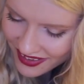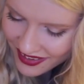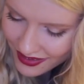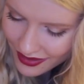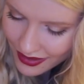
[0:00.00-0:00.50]

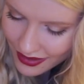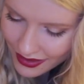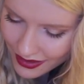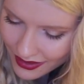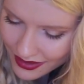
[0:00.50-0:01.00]

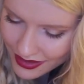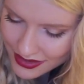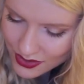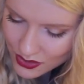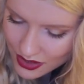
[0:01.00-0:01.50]
in
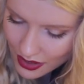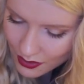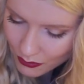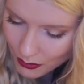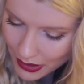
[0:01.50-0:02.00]
case you're
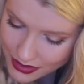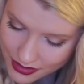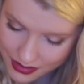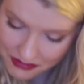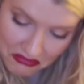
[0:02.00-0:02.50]
scared of a
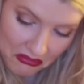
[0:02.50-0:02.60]
mess.